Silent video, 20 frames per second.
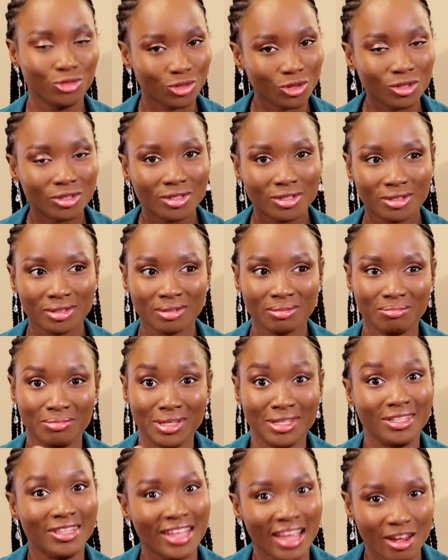just
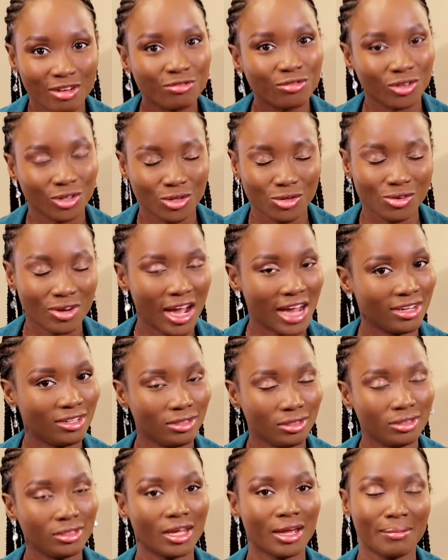be there for you at
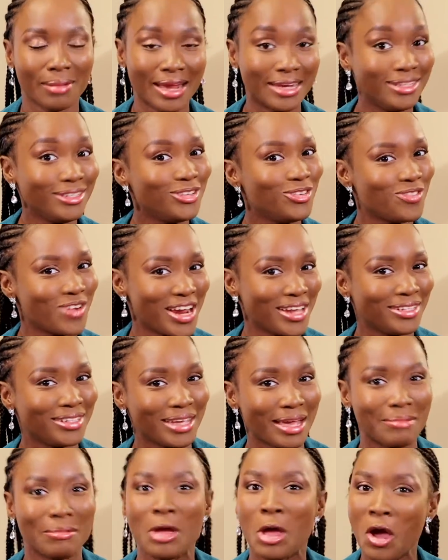this time, at this trying
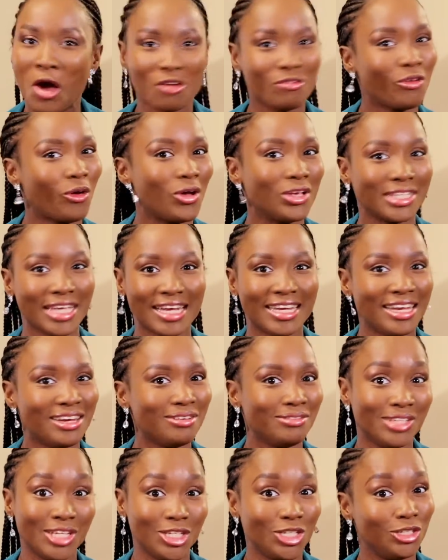time. Of course, at the end
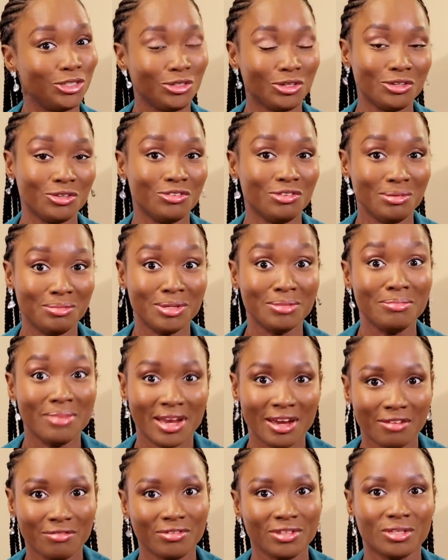of the day, she's going to reap the
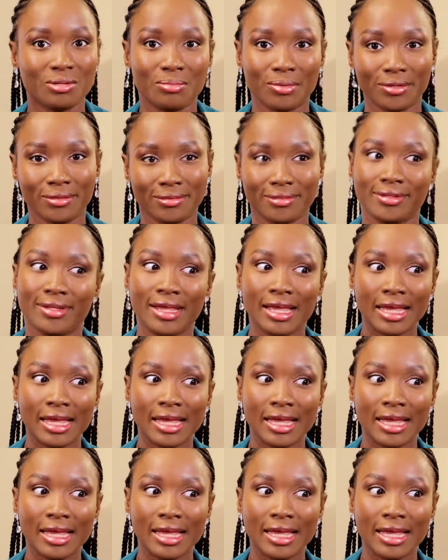benefits, but